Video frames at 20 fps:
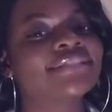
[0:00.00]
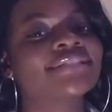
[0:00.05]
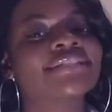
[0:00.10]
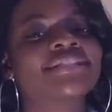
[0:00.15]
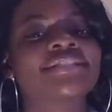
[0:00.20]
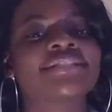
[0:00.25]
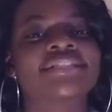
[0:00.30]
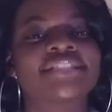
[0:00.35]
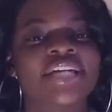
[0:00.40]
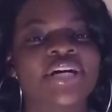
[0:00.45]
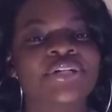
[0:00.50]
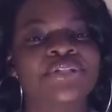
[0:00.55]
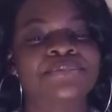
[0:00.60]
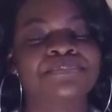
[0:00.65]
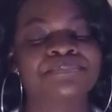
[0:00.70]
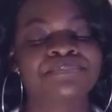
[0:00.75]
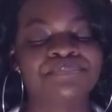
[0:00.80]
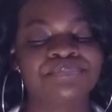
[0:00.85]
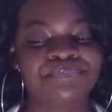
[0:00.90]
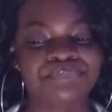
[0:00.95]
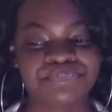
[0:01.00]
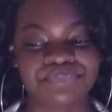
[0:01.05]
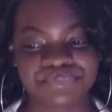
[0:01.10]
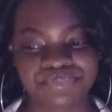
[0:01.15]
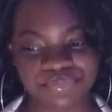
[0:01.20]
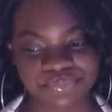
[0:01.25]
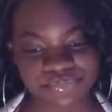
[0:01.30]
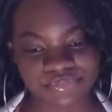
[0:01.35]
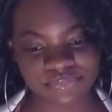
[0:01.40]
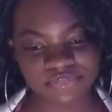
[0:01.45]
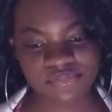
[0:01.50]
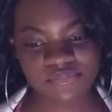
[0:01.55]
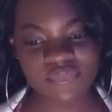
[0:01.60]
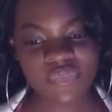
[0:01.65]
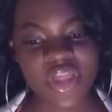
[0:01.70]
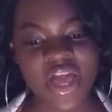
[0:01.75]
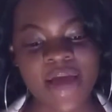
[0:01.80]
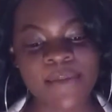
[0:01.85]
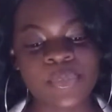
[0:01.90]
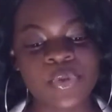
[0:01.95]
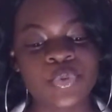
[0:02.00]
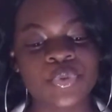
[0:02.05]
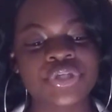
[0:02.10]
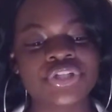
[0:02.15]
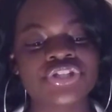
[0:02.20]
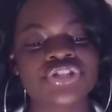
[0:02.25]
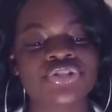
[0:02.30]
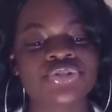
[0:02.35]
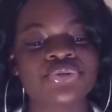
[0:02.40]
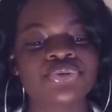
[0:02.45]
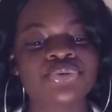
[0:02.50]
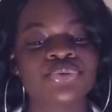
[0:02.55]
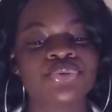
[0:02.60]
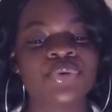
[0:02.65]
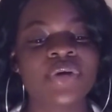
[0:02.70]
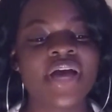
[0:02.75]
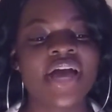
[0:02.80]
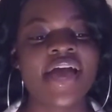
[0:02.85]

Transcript: So, I'm going to...